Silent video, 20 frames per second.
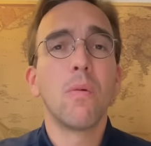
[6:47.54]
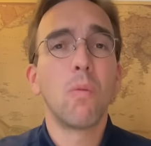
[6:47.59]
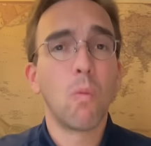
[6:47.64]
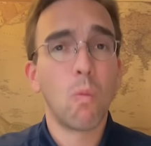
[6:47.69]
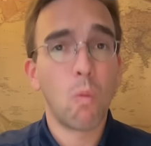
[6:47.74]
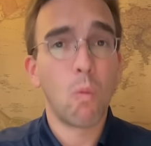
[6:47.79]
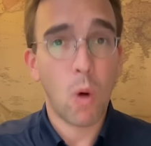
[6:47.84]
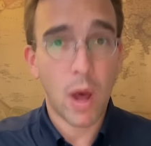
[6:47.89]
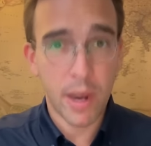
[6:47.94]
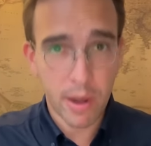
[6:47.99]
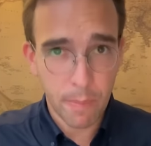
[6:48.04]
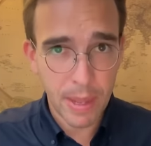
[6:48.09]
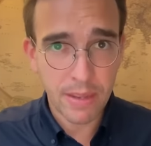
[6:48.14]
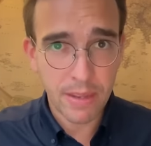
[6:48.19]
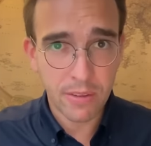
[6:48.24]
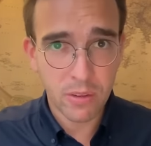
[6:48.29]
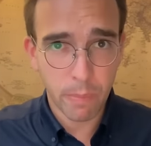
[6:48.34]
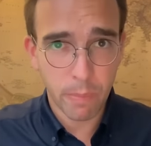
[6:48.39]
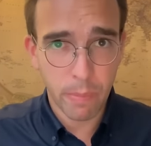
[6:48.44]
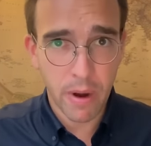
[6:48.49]
What a big
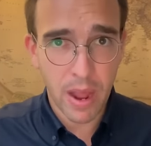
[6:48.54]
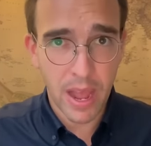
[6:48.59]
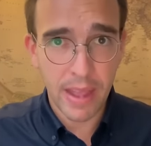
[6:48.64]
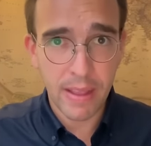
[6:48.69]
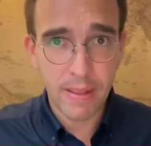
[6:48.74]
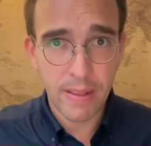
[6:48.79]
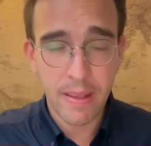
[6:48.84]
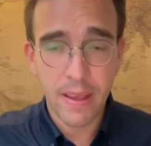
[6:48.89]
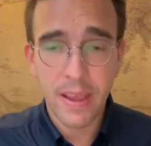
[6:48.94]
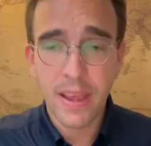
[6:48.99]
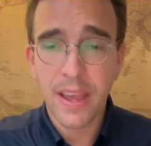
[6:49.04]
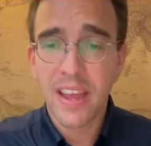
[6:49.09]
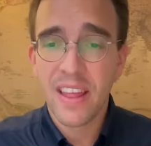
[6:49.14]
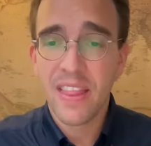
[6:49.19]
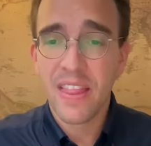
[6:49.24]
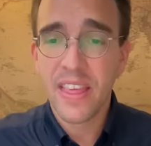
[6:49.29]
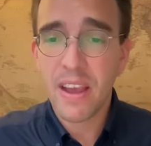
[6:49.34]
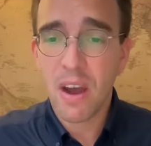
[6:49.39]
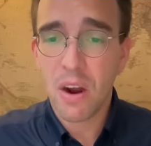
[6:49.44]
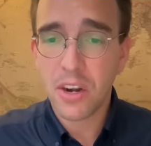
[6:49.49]
surprise.
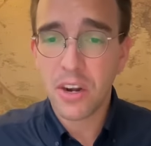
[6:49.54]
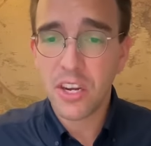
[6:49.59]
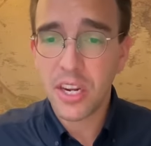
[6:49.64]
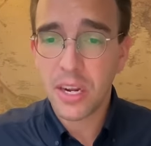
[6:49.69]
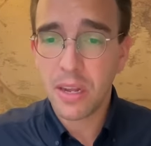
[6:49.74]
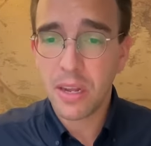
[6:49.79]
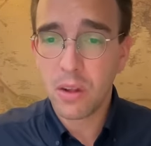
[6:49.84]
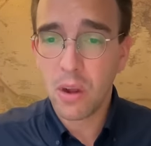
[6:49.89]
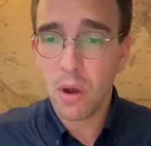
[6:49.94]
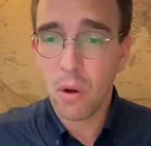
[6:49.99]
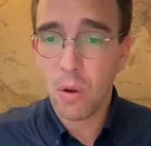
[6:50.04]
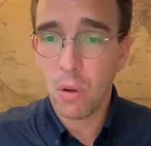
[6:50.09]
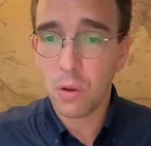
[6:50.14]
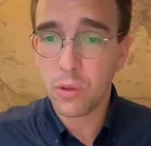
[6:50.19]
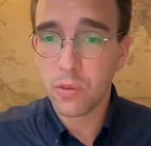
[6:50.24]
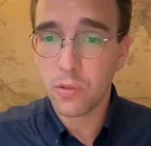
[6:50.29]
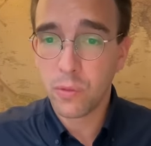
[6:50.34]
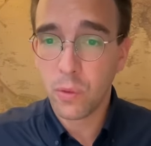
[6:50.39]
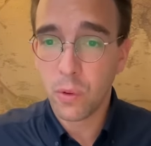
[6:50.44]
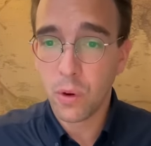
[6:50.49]
The article
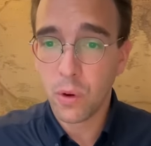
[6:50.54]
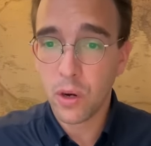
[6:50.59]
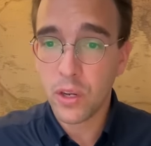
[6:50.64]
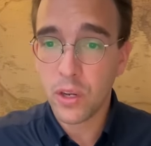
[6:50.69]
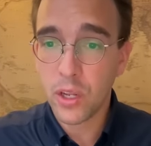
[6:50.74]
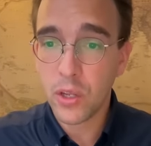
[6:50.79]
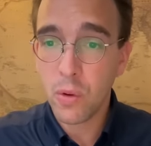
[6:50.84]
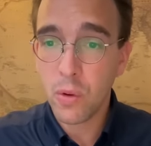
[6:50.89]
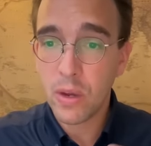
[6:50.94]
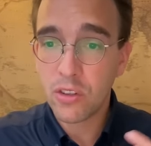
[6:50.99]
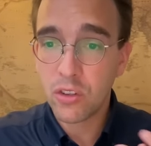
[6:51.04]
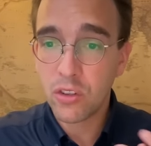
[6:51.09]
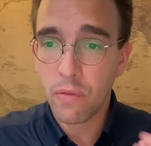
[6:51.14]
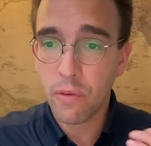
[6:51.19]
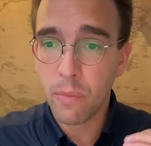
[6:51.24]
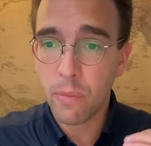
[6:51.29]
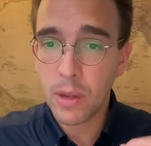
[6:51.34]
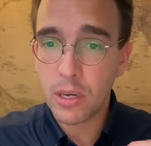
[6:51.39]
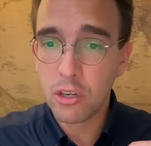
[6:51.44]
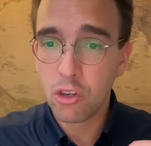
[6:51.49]
calls for the US
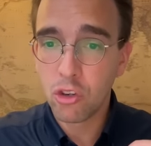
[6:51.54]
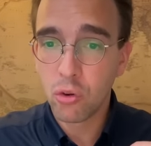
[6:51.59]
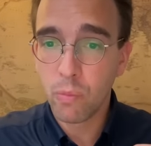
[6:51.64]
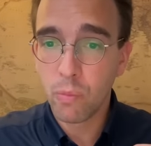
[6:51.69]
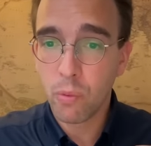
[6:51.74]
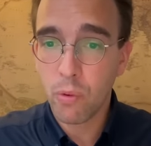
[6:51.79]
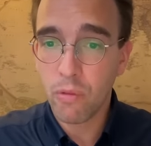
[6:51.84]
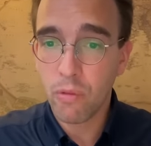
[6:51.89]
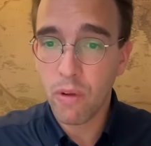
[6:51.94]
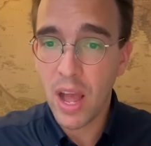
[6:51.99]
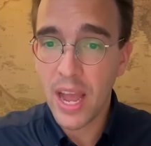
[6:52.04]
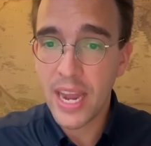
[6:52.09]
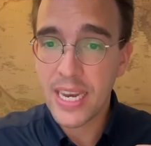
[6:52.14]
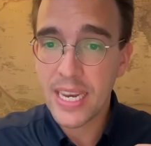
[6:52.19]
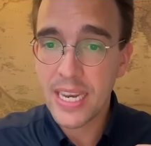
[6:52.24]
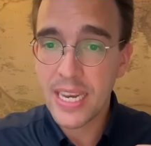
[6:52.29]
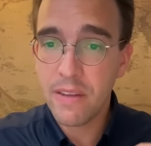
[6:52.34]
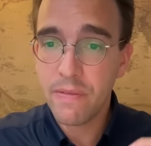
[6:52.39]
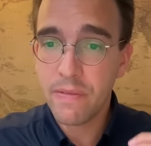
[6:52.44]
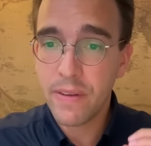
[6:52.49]
government should
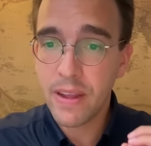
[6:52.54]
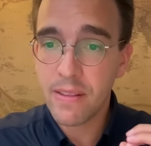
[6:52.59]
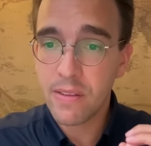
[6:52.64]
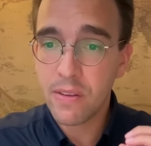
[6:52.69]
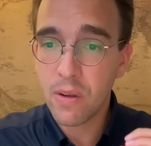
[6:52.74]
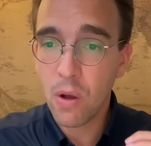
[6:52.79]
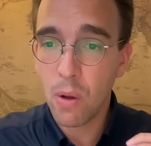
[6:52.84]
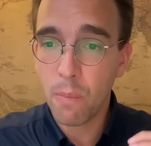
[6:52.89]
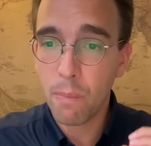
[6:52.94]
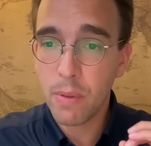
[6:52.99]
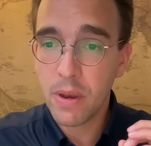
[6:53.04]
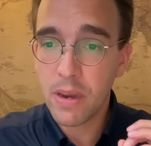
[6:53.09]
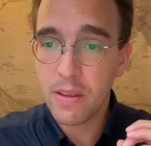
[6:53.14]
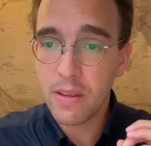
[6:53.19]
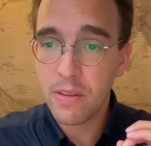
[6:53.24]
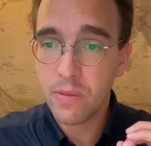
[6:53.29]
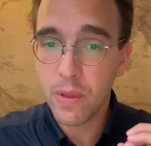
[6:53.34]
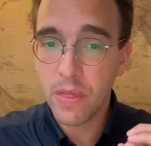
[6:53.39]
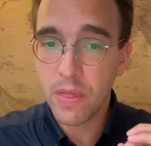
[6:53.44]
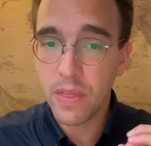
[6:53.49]
provide defense
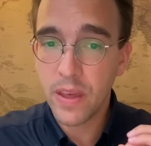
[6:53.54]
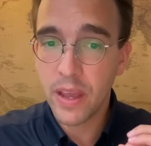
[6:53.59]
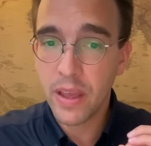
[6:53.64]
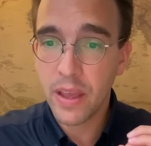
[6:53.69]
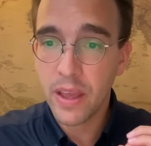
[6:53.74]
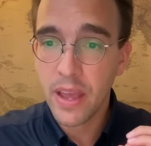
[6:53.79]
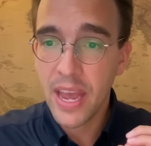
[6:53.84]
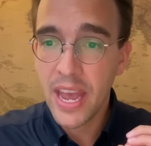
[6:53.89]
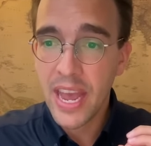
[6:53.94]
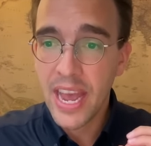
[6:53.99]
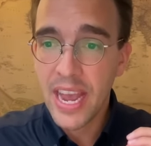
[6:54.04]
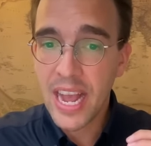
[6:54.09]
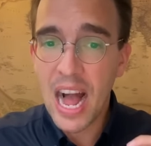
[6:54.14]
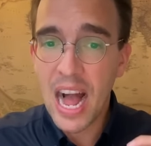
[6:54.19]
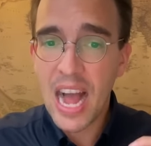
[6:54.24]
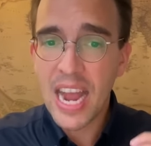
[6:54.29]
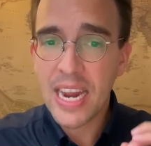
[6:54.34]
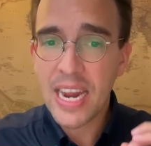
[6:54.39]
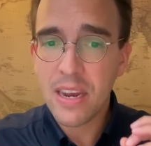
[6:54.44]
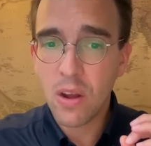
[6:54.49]
companies with the
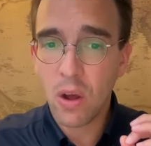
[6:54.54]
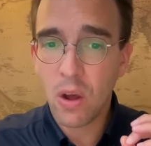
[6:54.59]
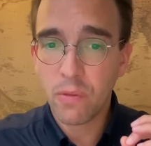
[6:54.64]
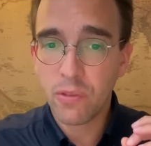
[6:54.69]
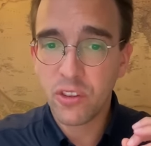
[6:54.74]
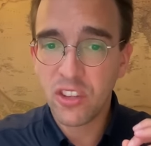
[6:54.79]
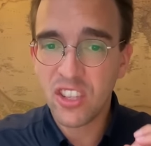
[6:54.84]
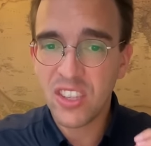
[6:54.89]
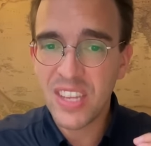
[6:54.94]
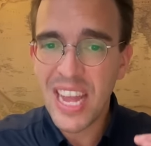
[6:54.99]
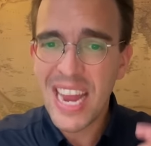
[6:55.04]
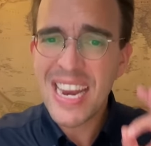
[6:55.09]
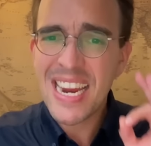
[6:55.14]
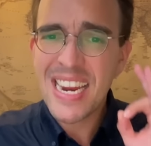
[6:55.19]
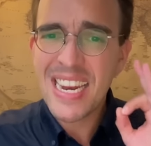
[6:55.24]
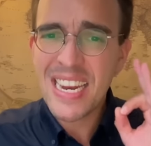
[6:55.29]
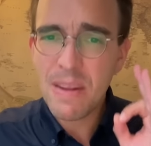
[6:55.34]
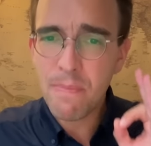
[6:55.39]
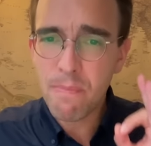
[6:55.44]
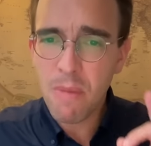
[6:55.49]
kind of steady
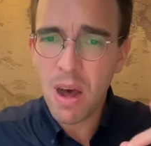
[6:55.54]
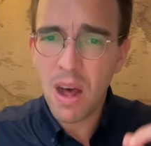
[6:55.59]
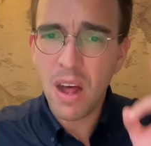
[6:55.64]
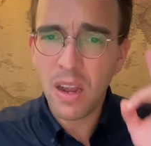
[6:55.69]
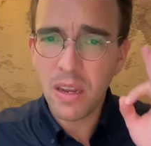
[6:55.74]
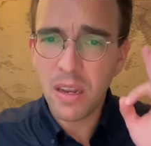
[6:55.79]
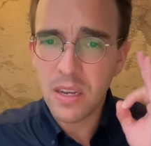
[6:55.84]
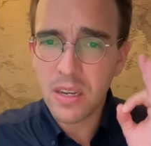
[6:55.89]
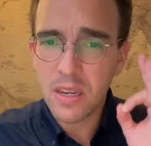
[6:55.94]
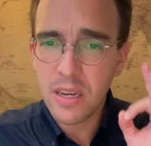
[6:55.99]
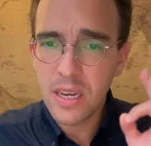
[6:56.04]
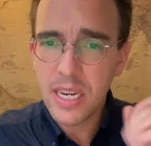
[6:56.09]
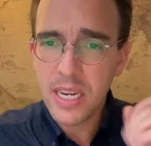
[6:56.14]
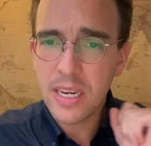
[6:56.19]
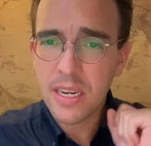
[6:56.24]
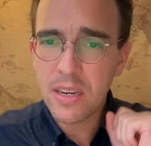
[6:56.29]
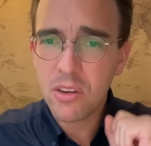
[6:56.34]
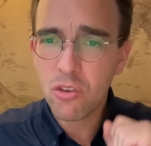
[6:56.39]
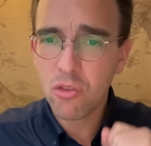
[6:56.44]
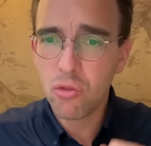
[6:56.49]
demand
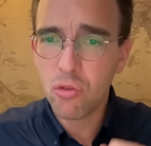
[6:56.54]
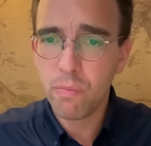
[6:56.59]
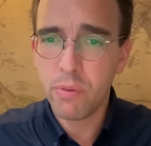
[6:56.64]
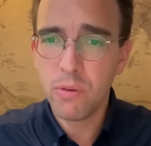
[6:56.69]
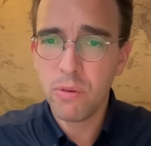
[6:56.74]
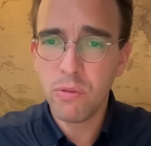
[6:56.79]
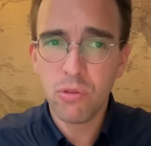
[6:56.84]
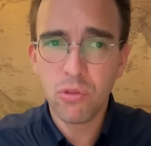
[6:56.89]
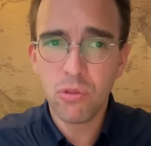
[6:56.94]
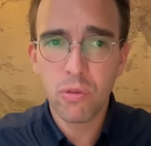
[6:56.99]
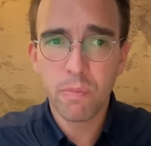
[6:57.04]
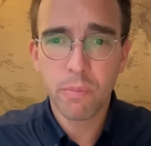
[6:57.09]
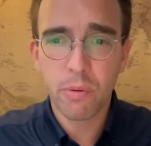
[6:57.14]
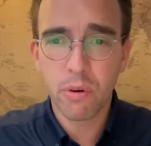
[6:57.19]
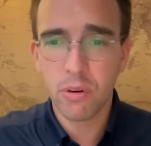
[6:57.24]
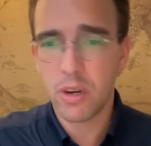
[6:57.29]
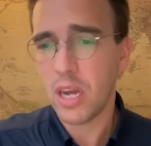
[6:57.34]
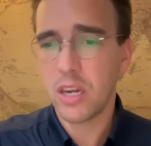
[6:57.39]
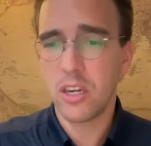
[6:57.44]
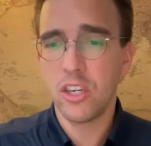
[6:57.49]
needed to boost
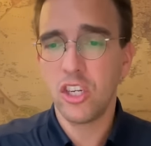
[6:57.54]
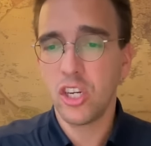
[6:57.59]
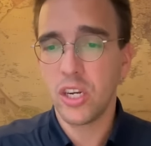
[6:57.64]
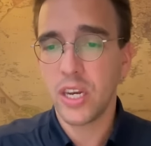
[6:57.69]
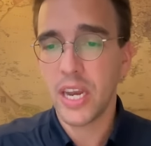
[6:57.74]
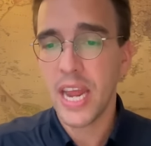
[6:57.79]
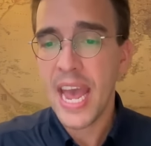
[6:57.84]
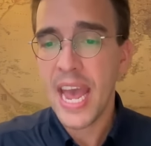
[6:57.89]
production.